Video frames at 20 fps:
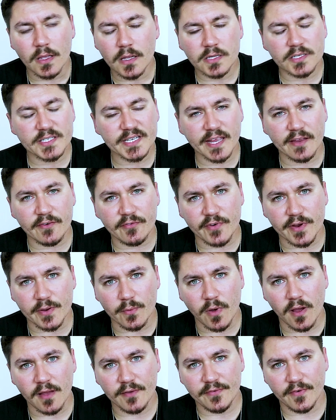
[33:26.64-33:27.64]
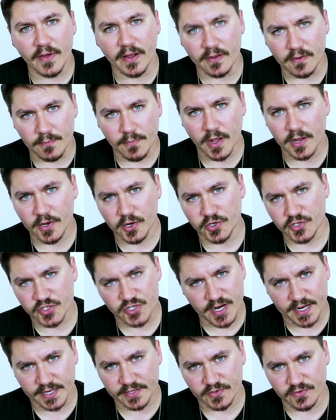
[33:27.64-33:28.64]
Because I get free Wi-Fi on my
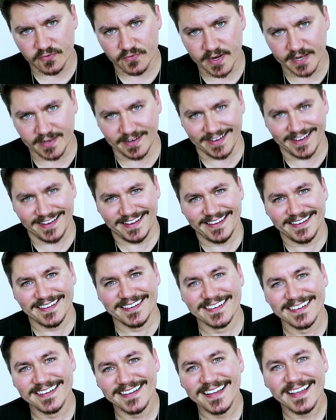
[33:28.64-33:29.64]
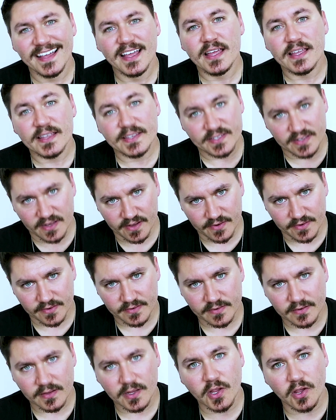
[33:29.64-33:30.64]
contract already. So,
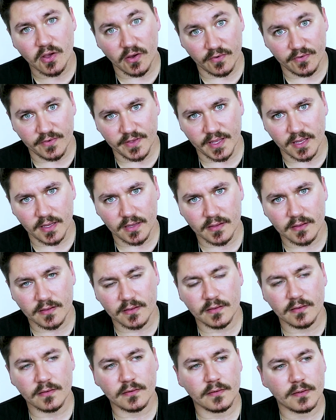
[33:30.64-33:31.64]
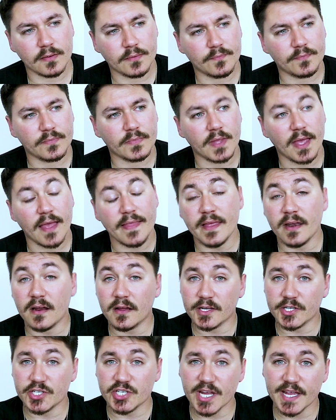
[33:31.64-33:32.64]
coffee. And then I
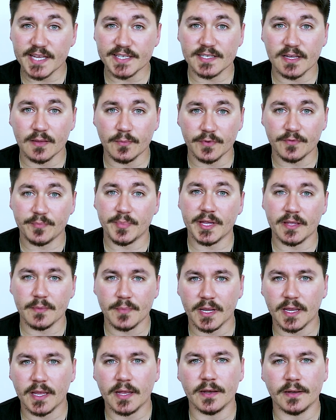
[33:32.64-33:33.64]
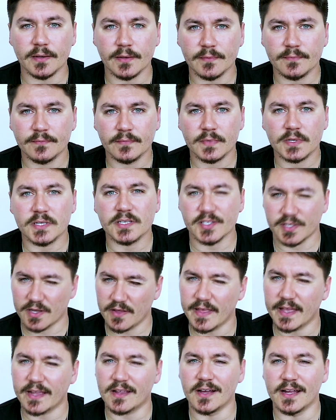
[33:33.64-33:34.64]
could share some with Peter McKinnon, because I
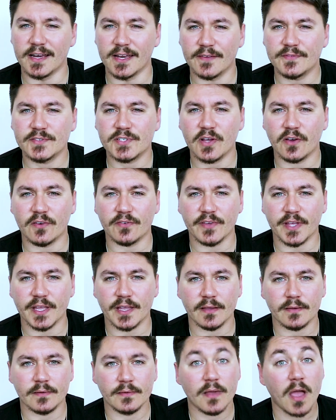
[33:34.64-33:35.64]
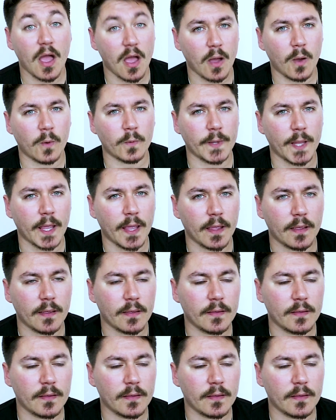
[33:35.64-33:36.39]
know that guy loves coffee. Oh yeah.